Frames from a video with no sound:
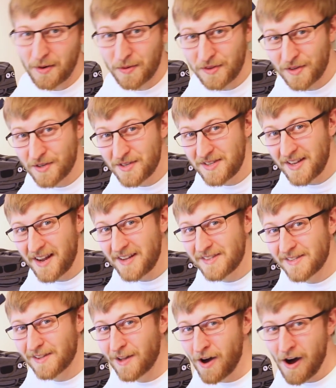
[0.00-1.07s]
with your
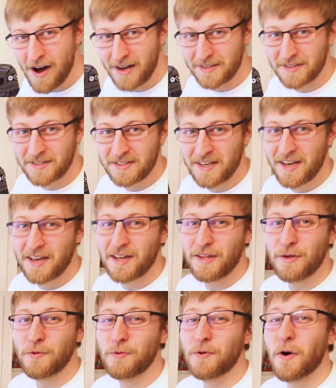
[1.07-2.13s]
state's laws.
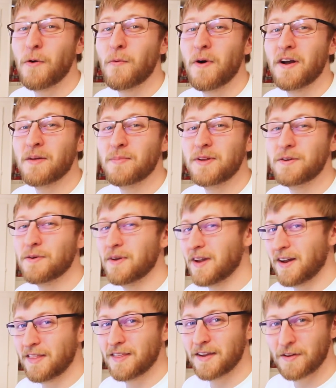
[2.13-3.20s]
You don't want to be doing
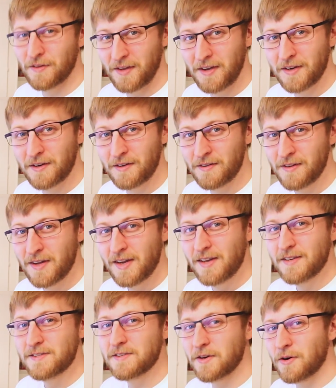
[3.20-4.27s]
anything illegal,
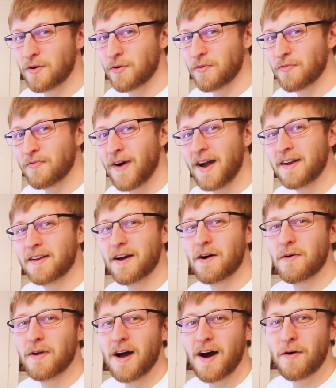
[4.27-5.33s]
so find
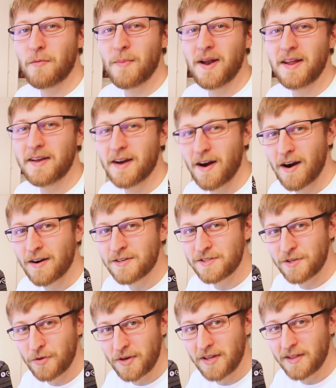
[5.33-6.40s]
out how many cars
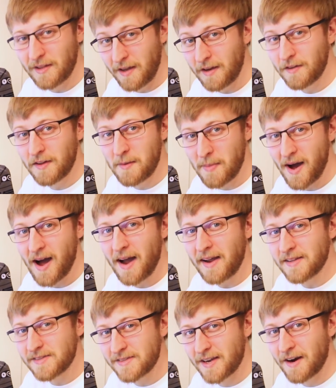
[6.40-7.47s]
you can legally buy
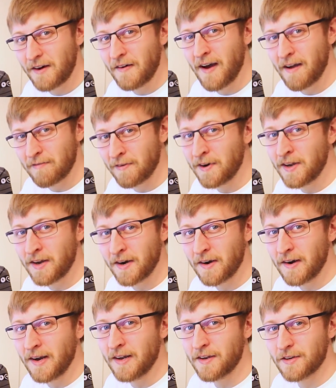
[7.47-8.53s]
and sell every
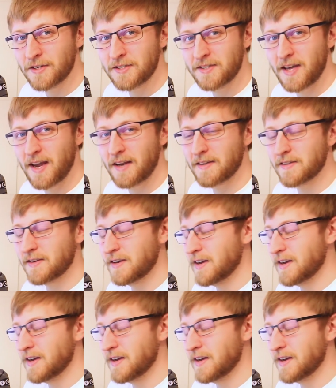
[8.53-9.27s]
year in your state.